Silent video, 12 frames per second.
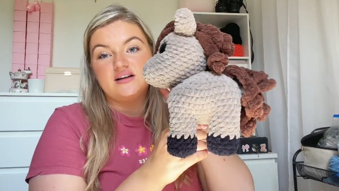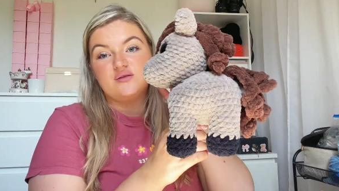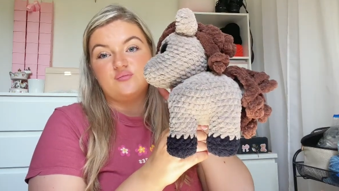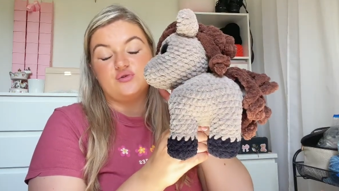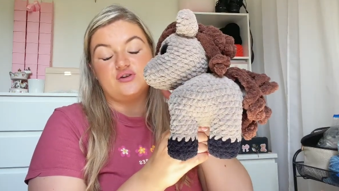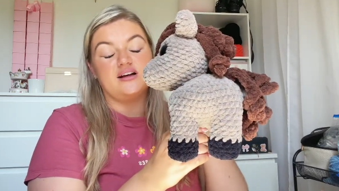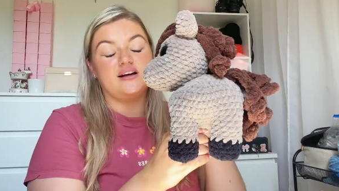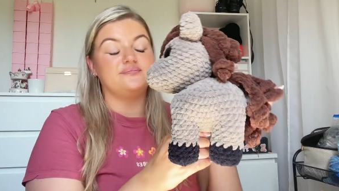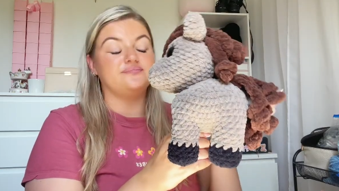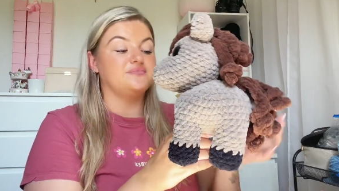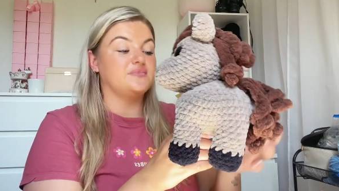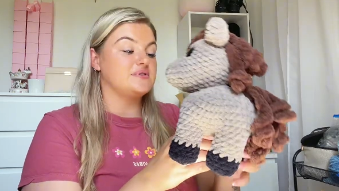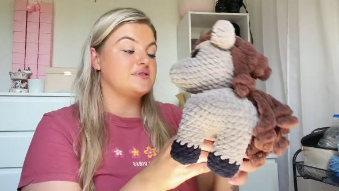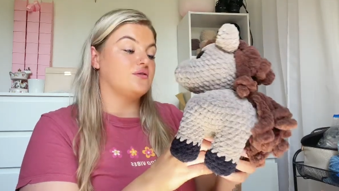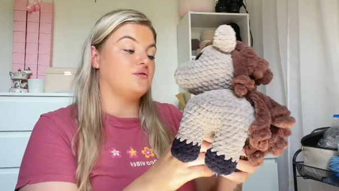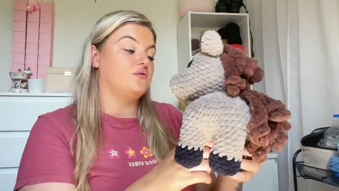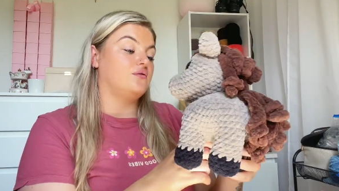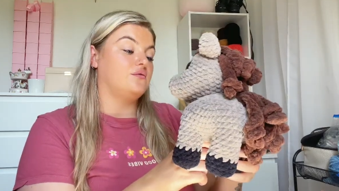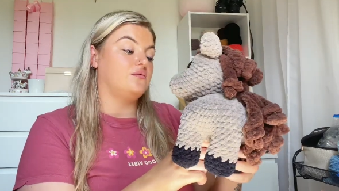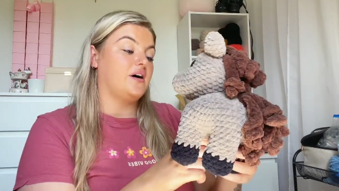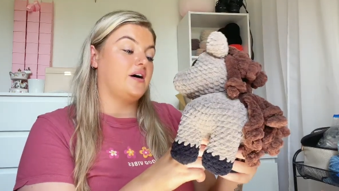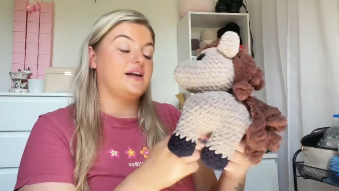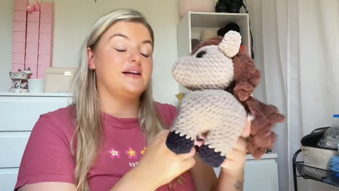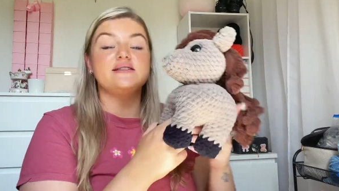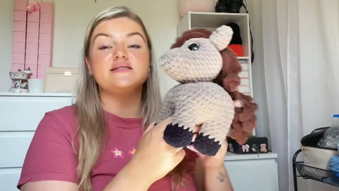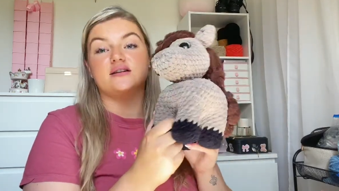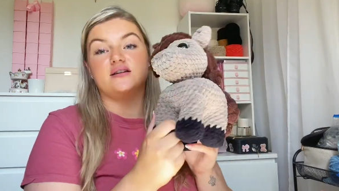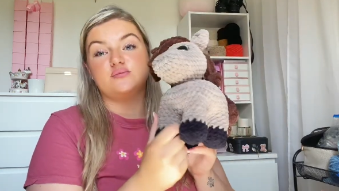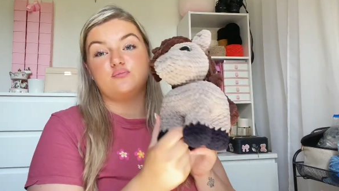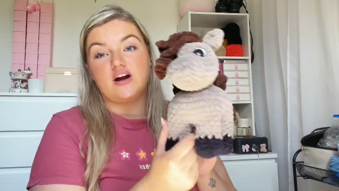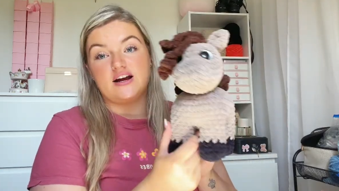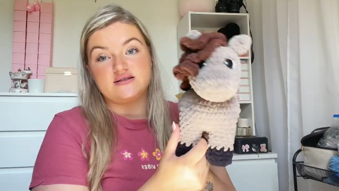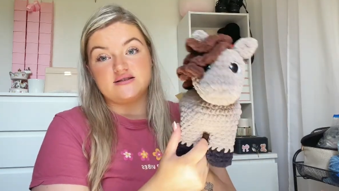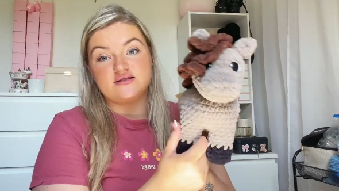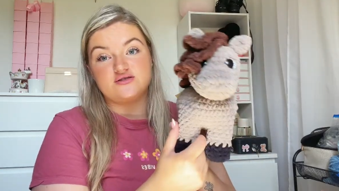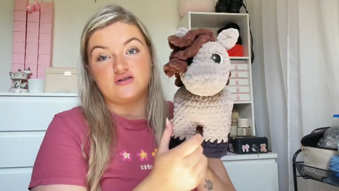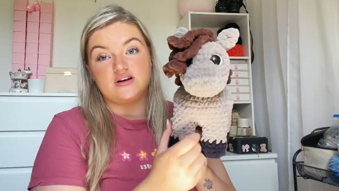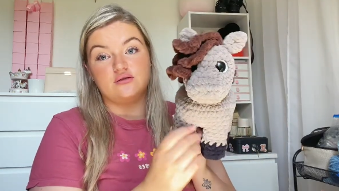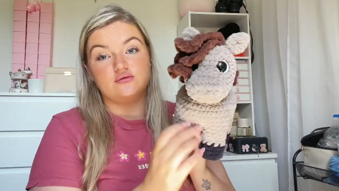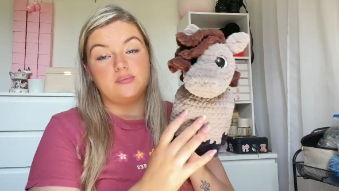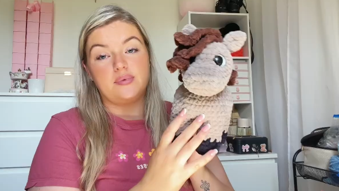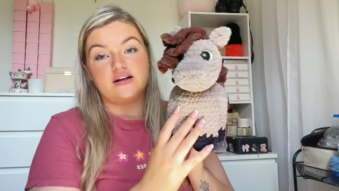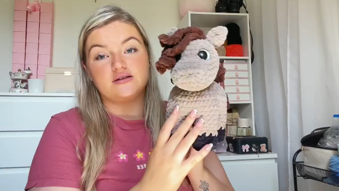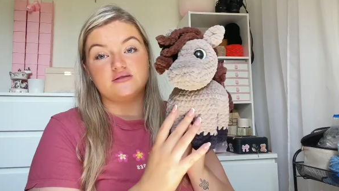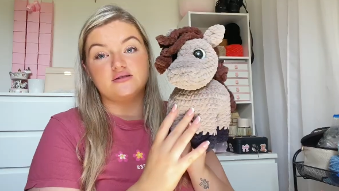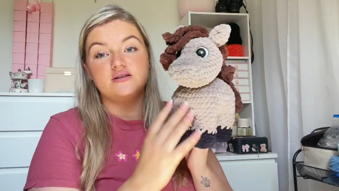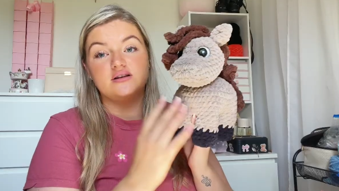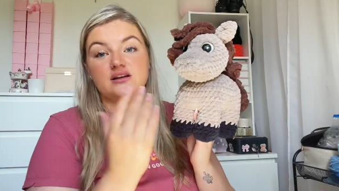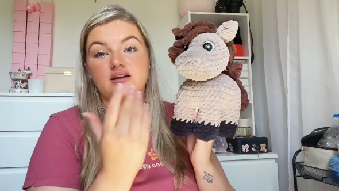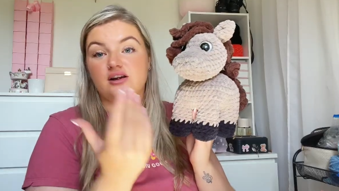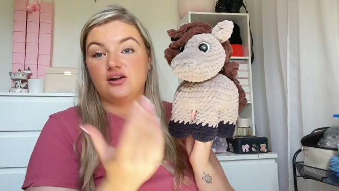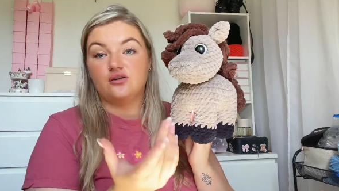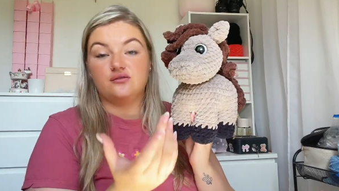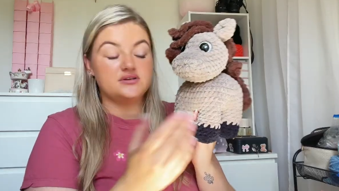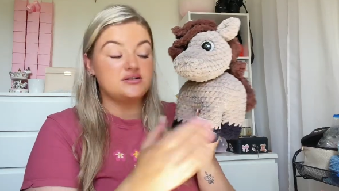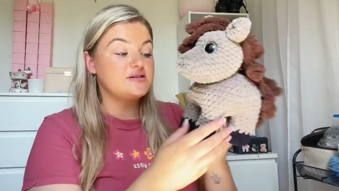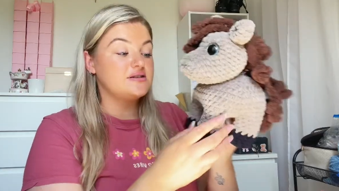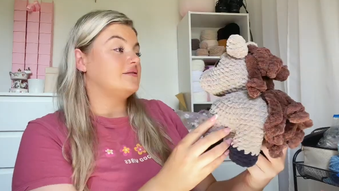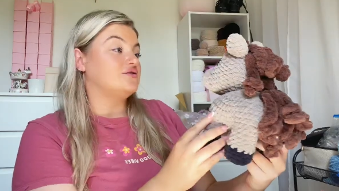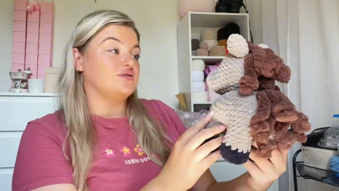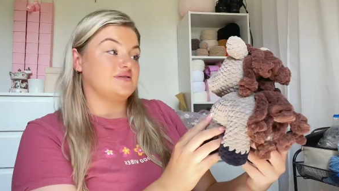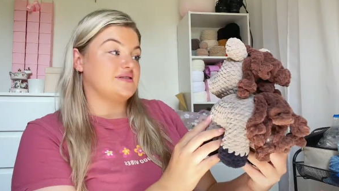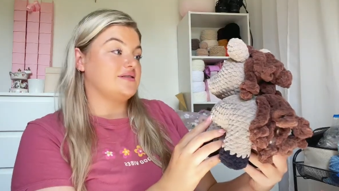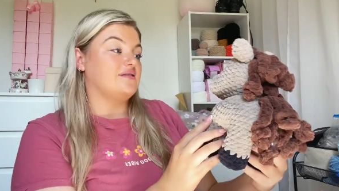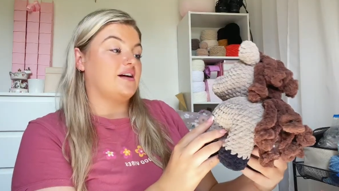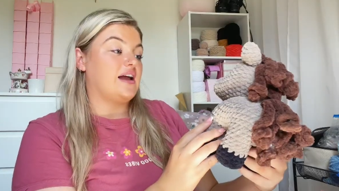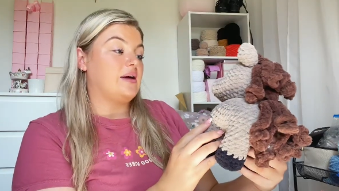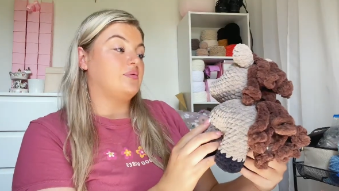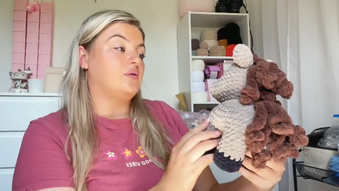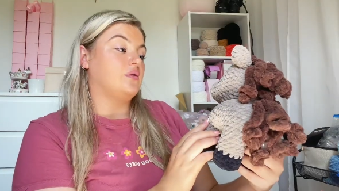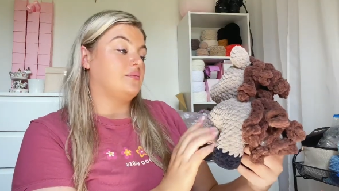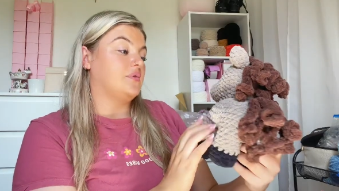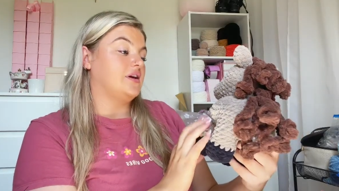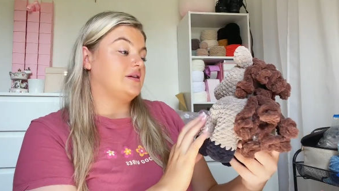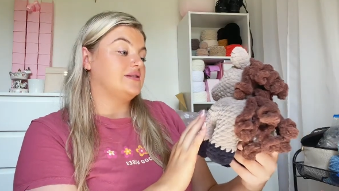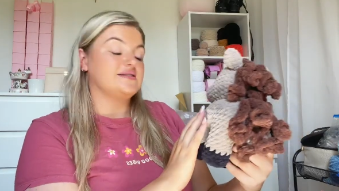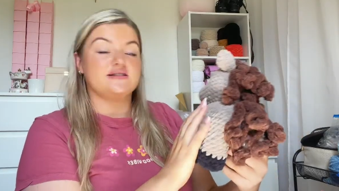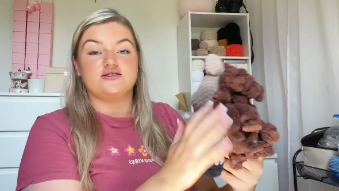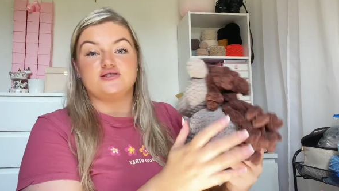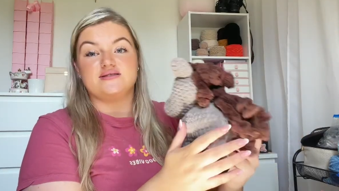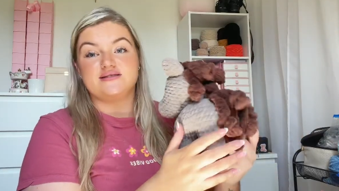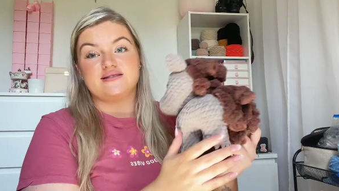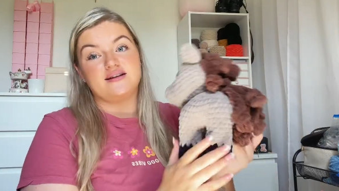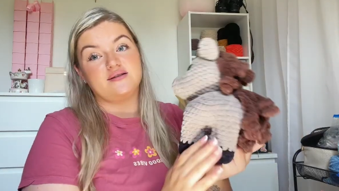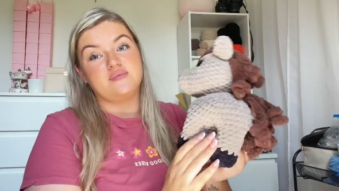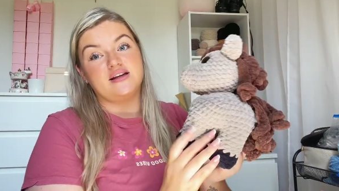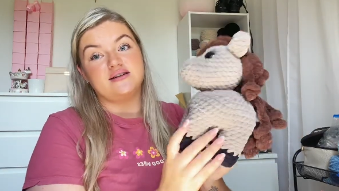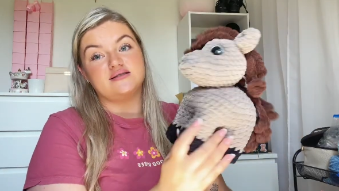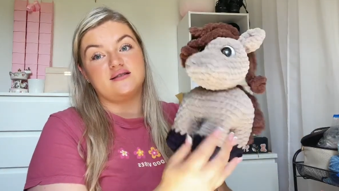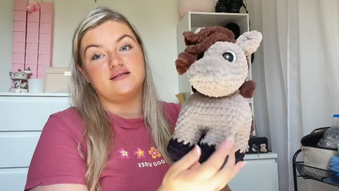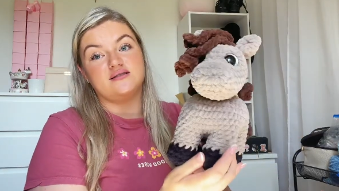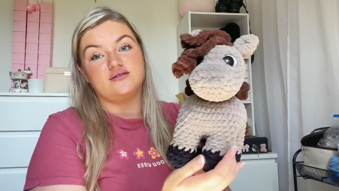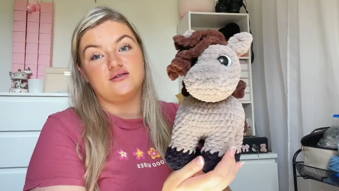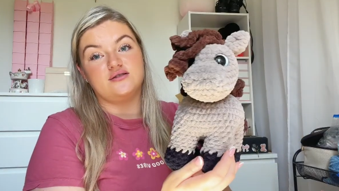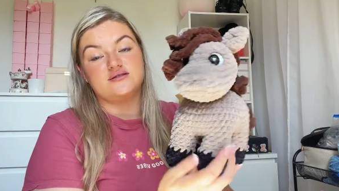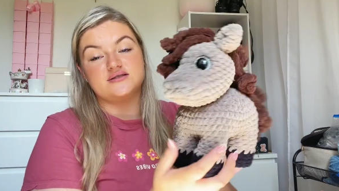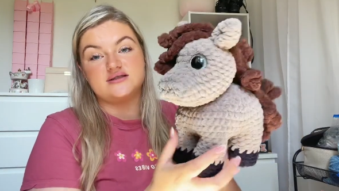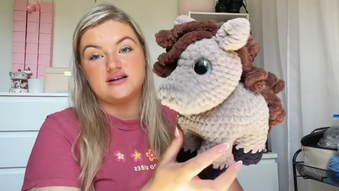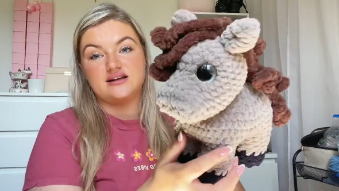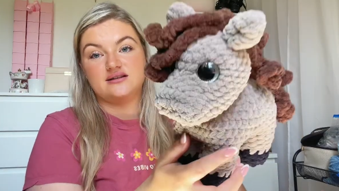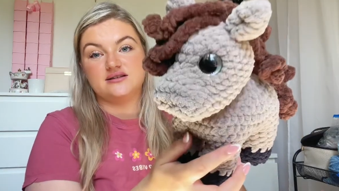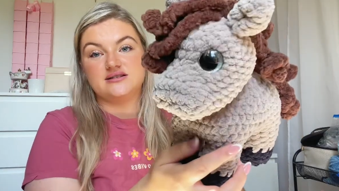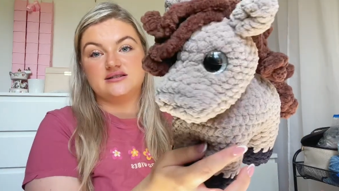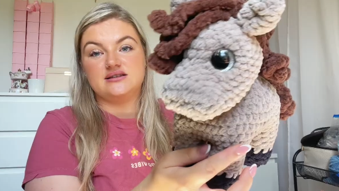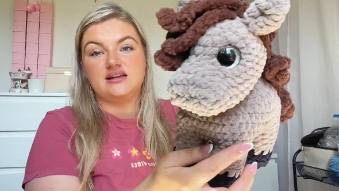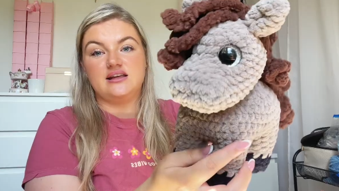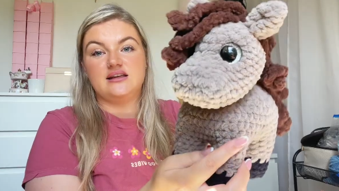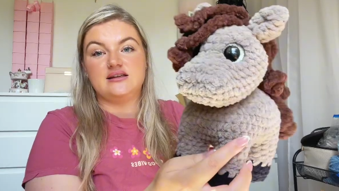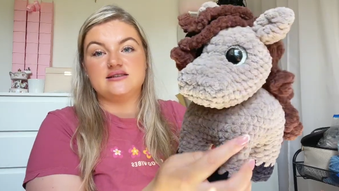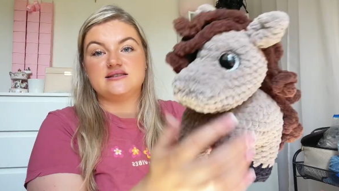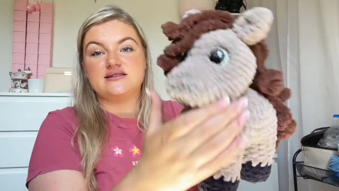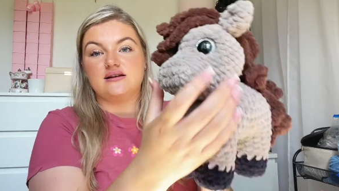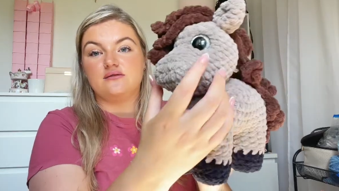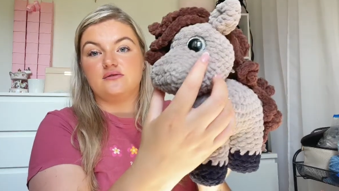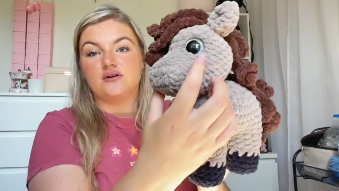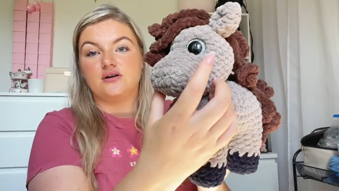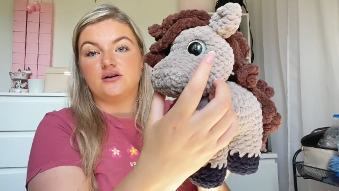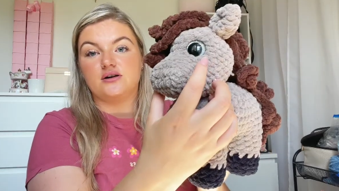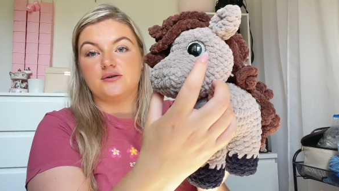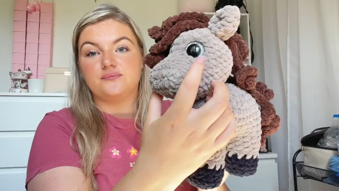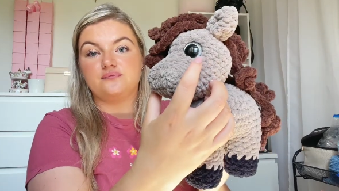But yeah, so at least I got to practice and try out the pattern. Love it. Just not happy with my decisions that I made on the colours. And I did the silver